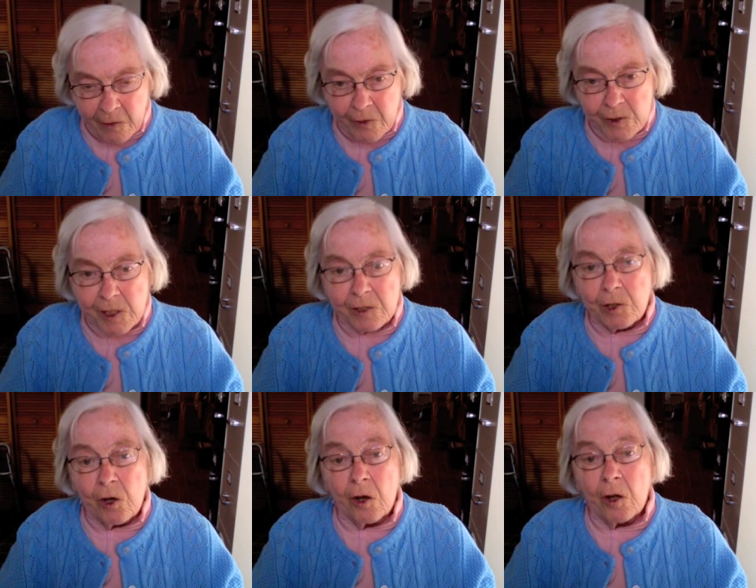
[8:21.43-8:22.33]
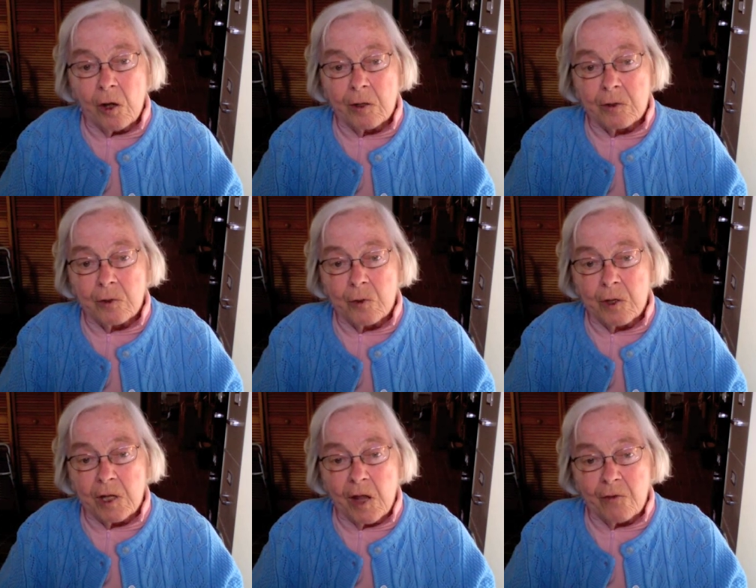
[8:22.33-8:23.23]
And this has caught on so
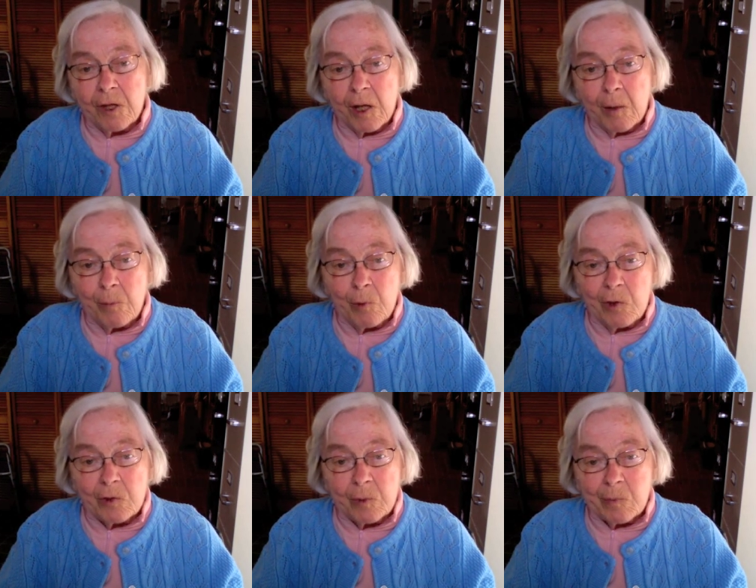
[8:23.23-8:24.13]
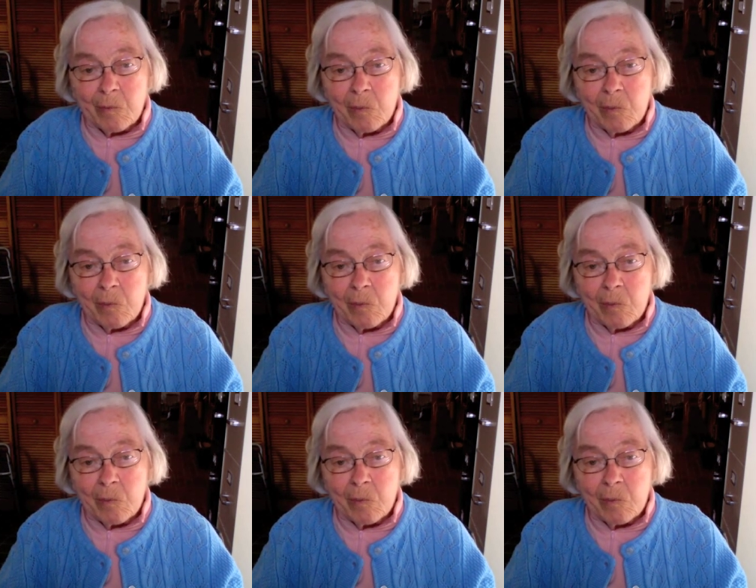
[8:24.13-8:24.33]
that Navayana Buddhism